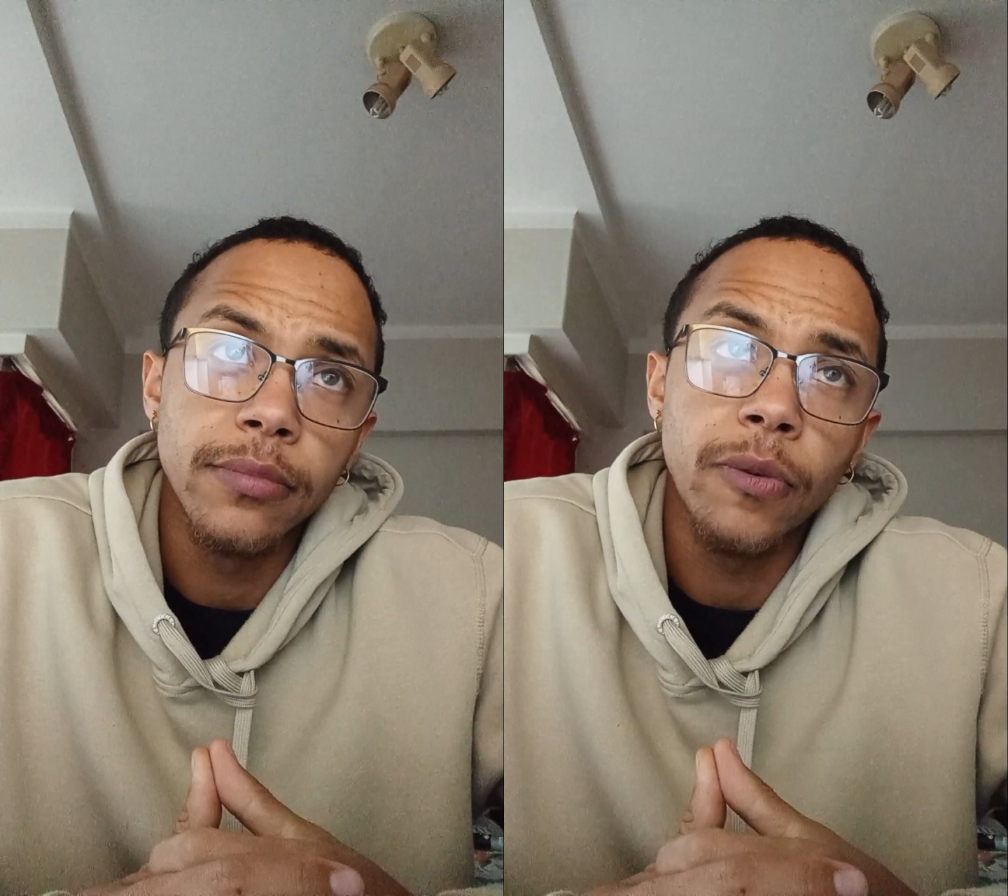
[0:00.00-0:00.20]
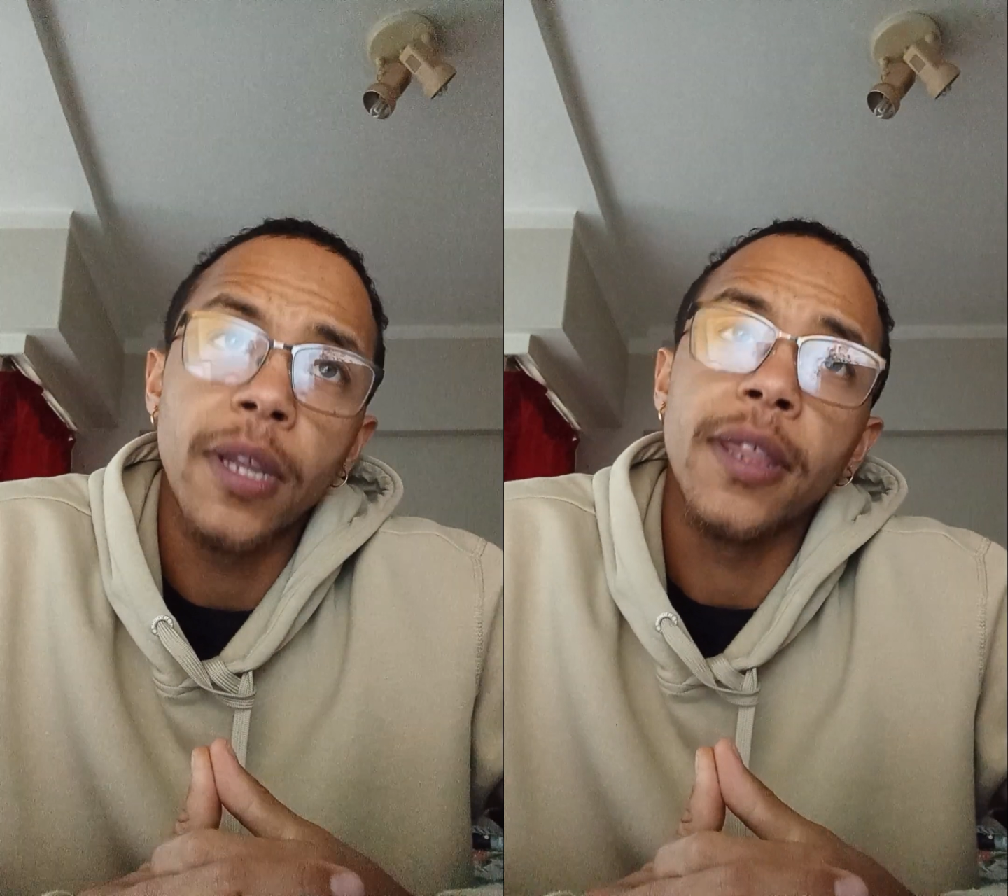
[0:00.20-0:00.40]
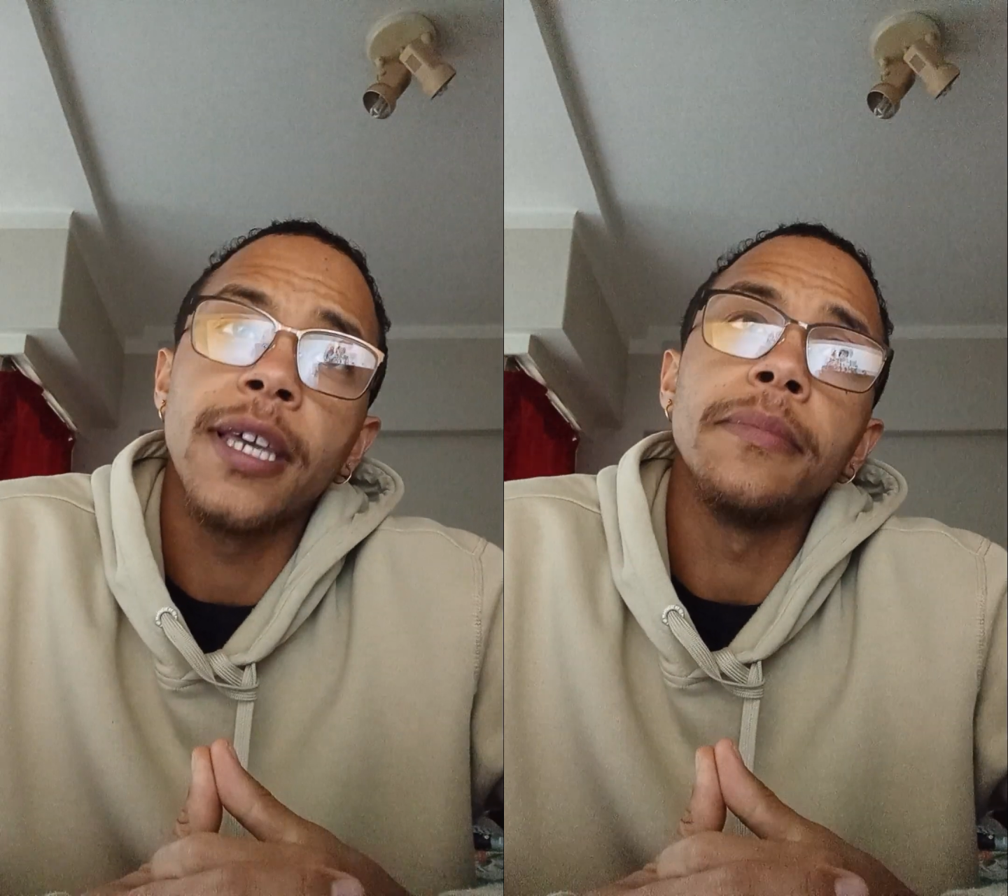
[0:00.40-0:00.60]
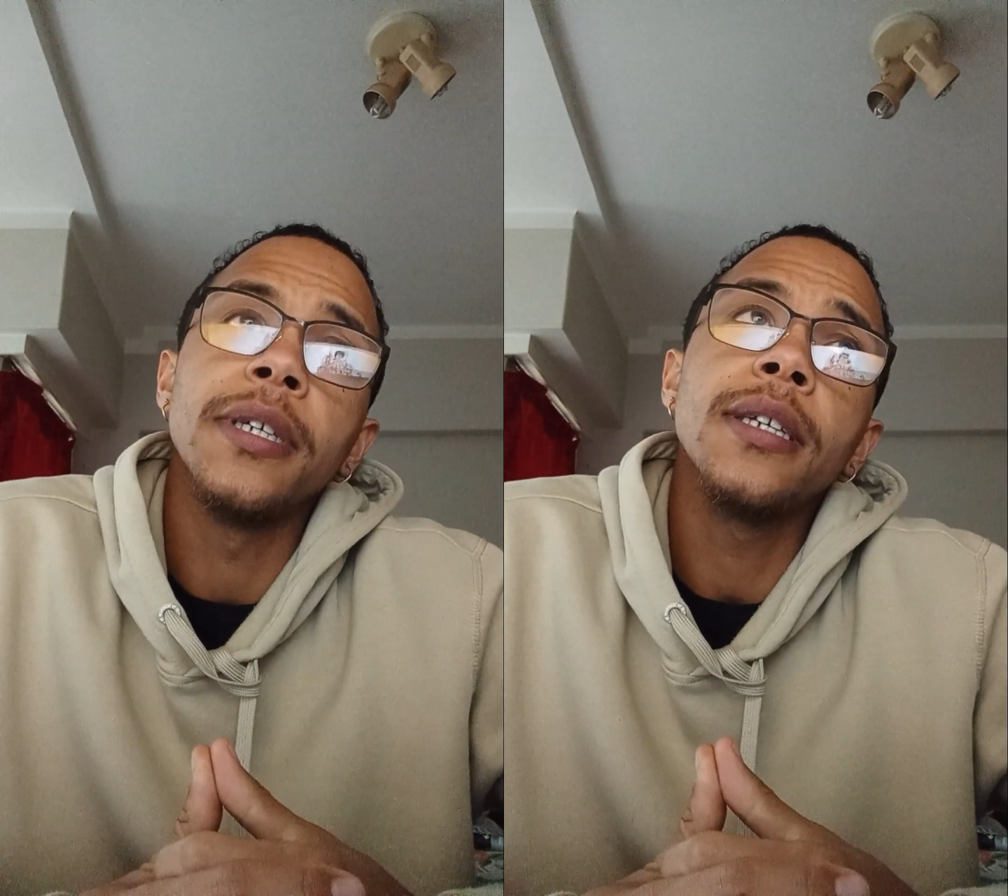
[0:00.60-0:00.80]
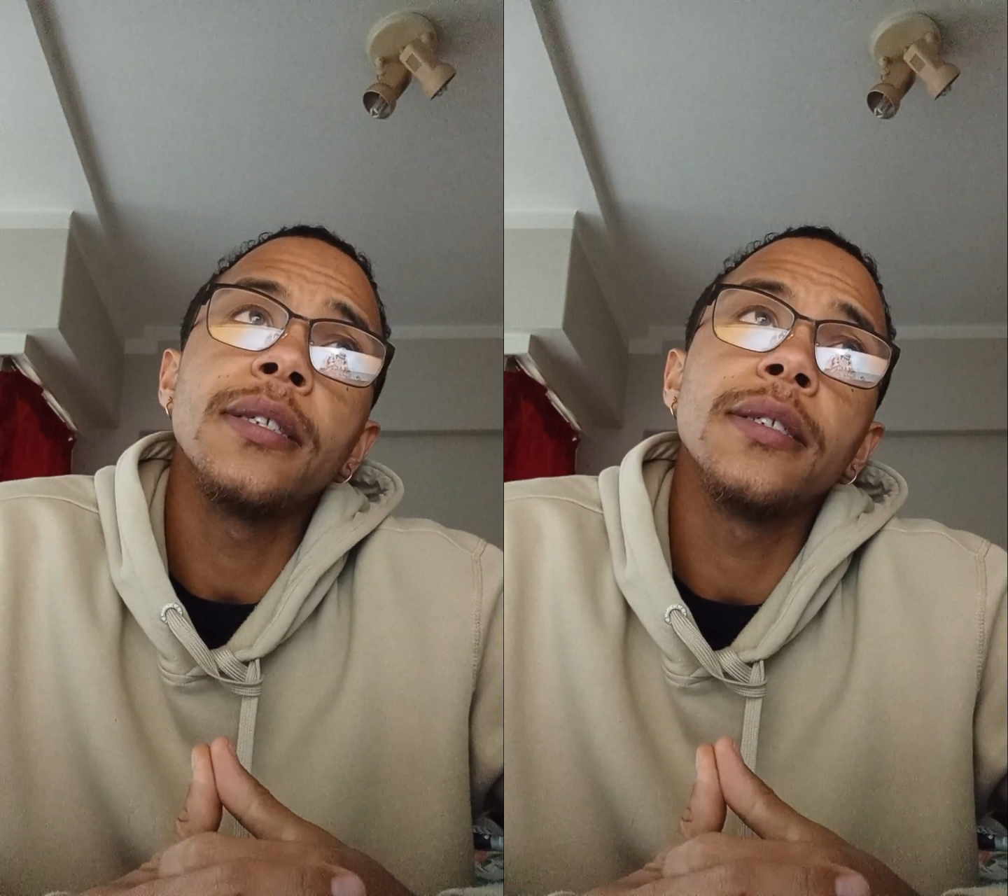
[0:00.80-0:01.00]
What that
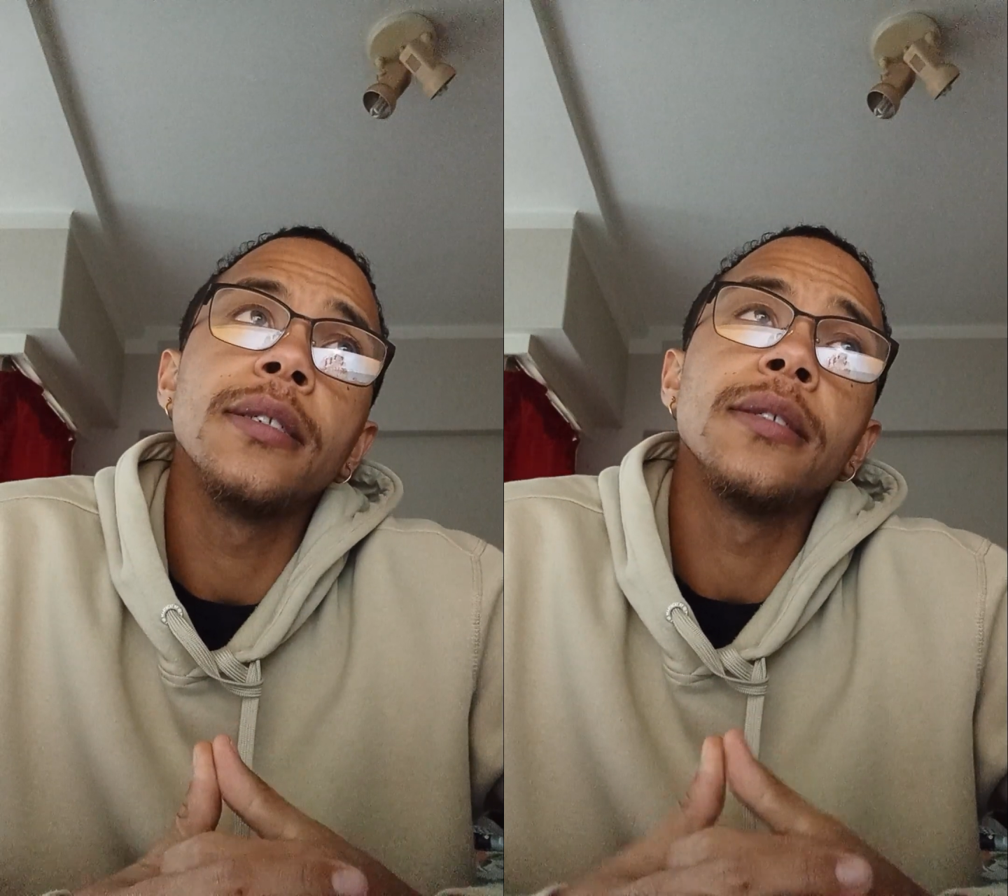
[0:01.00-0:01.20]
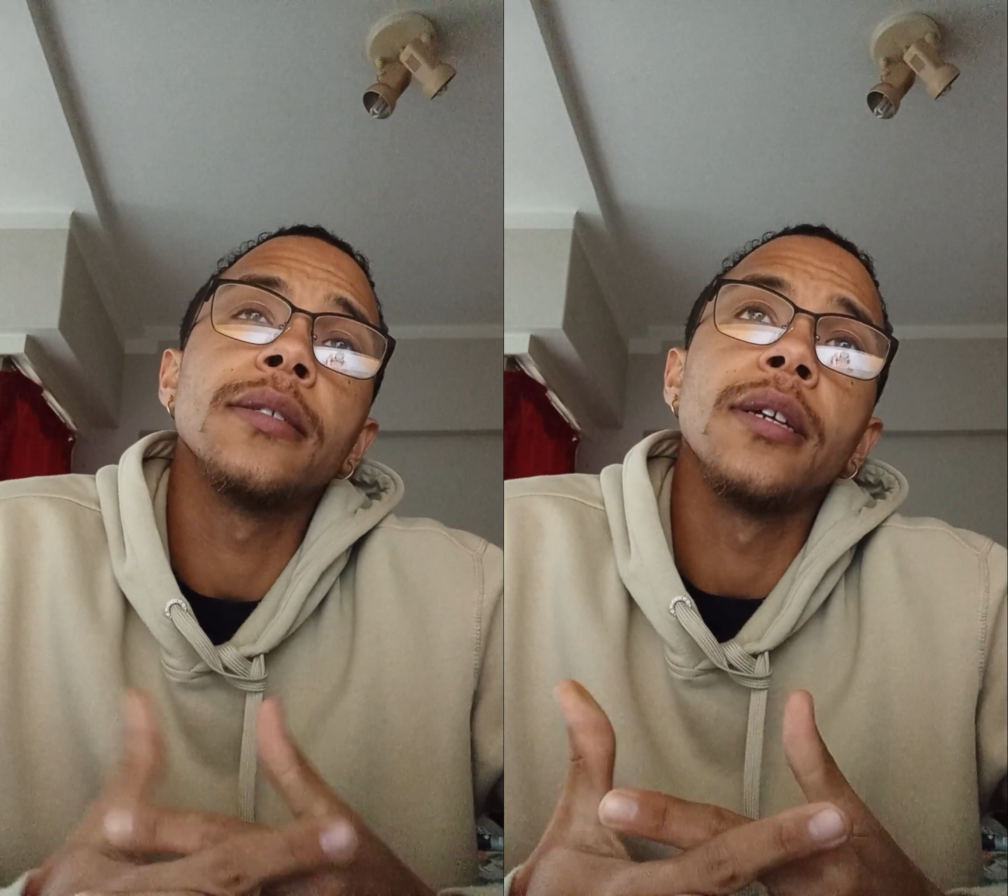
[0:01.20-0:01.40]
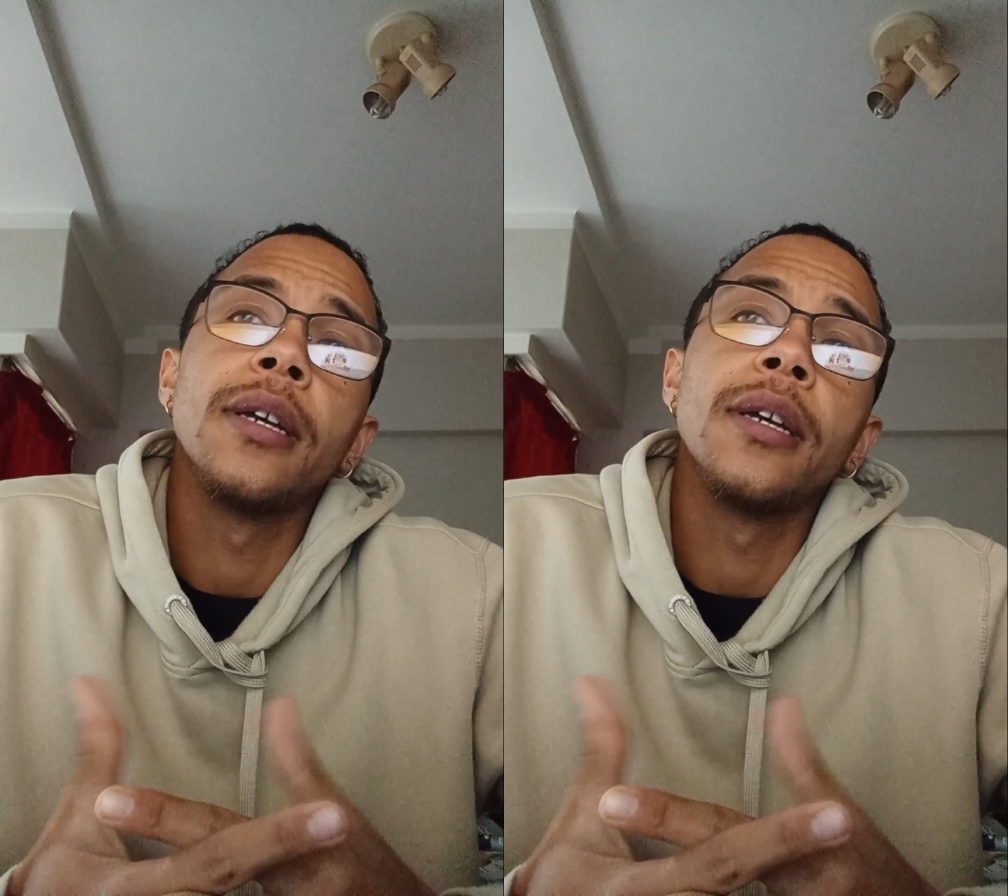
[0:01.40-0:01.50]
means is